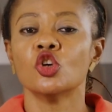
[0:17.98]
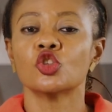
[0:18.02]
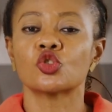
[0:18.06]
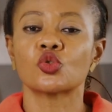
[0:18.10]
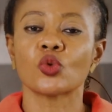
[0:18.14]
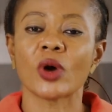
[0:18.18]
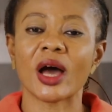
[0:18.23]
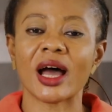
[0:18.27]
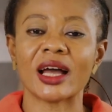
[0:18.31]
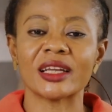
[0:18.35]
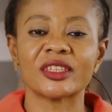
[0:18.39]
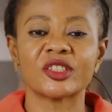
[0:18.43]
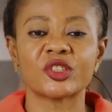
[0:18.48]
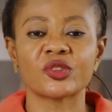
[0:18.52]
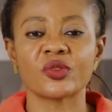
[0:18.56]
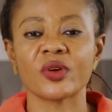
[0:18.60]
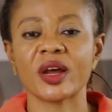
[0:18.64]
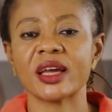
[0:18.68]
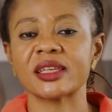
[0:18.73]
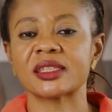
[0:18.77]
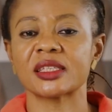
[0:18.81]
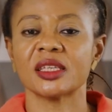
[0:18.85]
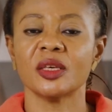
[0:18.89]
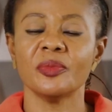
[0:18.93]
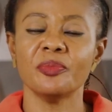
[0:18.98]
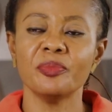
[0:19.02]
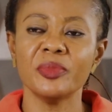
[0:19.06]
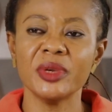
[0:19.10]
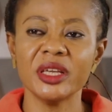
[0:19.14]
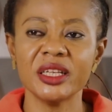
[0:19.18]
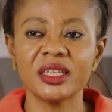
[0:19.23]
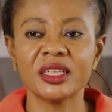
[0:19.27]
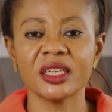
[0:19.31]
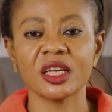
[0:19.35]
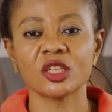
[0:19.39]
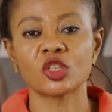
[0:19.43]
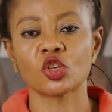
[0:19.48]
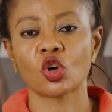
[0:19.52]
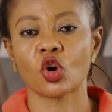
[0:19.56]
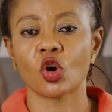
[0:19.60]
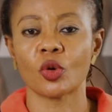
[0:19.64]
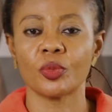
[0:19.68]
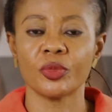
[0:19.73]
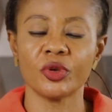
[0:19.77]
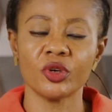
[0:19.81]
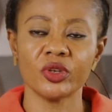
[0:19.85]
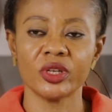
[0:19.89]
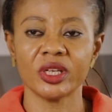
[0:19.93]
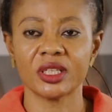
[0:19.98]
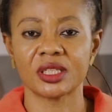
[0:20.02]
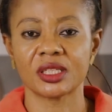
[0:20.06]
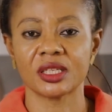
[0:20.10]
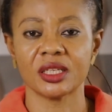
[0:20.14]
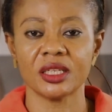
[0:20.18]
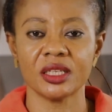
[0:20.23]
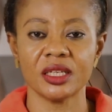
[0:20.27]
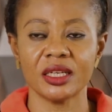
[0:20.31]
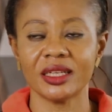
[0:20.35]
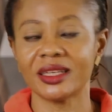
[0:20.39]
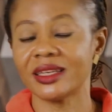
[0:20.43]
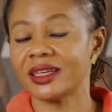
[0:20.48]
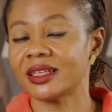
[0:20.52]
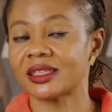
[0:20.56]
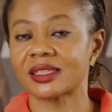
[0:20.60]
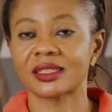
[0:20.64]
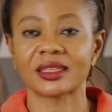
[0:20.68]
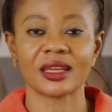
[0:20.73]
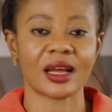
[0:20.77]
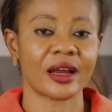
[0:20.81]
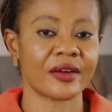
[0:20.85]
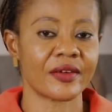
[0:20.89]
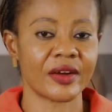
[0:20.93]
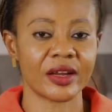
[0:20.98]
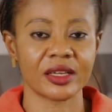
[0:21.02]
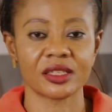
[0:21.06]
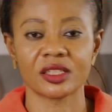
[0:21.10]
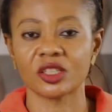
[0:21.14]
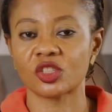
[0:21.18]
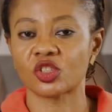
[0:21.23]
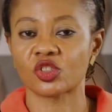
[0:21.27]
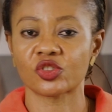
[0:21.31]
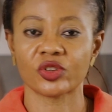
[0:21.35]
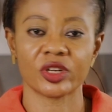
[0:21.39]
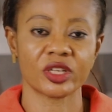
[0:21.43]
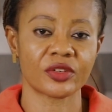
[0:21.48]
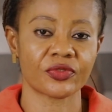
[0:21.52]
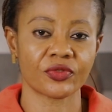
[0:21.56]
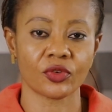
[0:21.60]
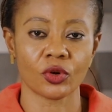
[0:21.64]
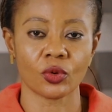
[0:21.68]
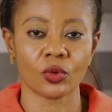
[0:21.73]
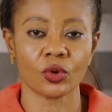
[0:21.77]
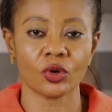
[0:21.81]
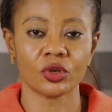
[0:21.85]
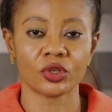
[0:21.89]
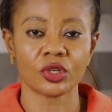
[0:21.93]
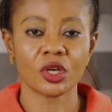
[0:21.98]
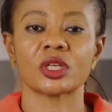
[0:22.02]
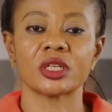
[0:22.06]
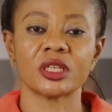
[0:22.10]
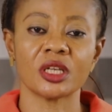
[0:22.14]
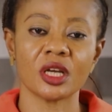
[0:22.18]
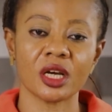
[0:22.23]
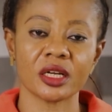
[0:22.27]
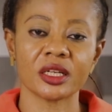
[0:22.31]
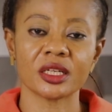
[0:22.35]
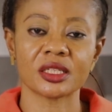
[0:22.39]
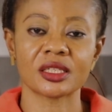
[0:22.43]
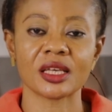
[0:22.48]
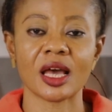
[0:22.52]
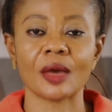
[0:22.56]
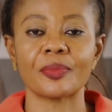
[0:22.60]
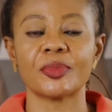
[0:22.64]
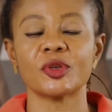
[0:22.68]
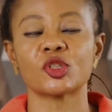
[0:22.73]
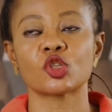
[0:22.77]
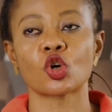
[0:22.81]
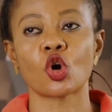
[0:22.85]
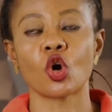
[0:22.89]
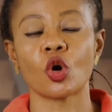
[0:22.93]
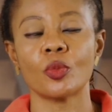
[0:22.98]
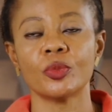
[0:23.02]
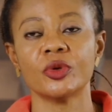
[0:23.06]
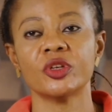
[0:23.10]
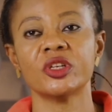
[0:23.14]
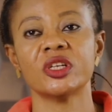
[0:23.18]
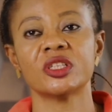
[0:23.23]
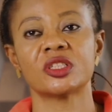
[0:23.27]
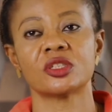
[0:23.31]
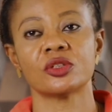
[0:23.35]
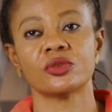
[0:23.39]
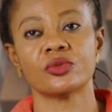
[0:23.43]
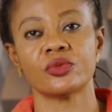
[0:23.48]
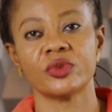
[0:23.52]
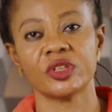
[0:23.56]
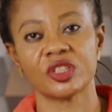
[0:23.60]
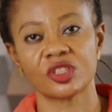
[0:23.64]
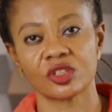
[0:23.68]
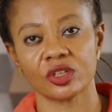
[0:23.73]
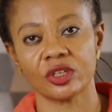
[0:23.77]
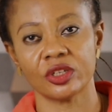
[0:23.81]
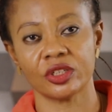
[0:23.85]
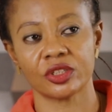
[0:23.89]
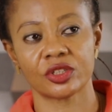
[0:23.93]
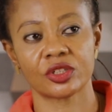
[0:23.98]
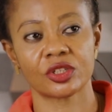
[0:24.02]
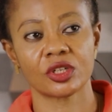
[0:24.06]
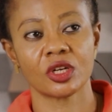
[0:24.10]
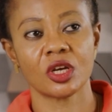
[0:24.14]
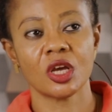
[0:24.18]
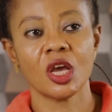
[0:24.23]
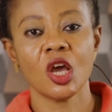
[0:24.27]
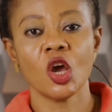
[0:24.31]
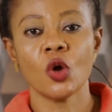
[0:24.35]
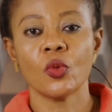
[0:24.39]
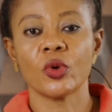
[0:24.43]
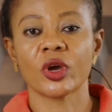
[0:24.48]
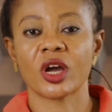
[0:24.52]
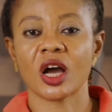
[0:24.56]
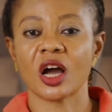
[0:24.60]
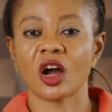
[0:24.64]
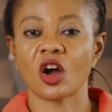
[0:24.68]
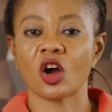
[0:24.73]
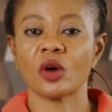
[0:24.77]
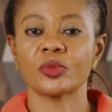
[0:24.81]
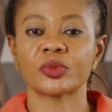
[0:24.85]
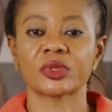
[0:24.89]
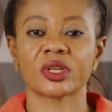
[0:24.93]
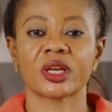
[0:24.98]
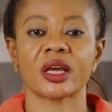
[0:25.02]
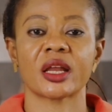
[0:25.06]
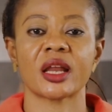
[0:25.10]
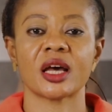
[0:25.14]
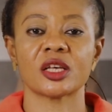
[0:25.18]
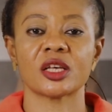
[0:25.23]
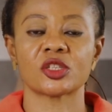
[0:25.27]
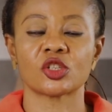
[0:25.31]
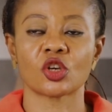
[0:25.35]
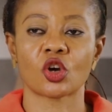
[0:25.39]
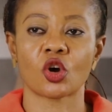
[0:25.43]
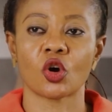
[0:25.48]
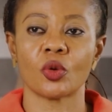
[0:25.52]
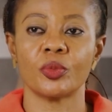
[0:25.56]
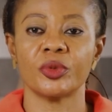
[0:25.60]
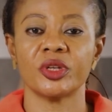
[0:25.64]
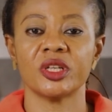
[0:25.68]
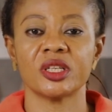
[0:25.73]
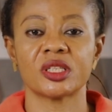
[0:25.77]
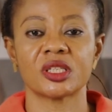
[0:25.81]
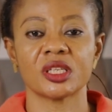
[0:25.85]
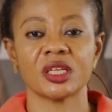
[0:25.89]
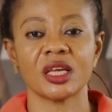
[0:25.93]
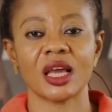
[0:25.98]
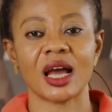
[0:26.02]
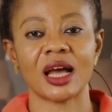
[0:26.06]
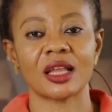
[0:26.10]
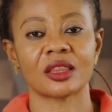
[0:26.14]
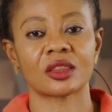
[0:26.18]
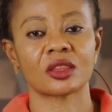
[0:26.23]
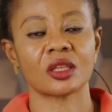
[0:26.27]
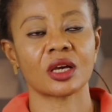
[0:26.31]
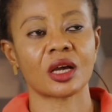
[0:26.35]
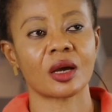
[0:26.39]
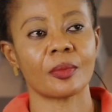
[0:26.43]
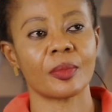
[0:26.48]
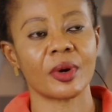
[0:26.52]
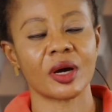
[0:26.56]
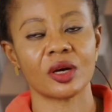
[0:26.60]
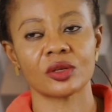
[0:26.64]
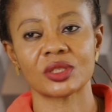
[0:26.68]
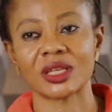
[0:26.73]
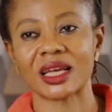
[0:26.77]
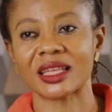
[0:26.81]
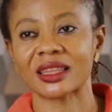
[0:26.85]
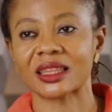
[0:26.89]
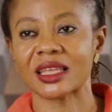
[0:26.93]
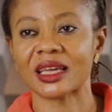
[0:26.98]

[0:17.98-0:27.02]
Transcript: to address immediate community need. It's direct, it's straightforward. The other type is community research. We can come together as a community and think about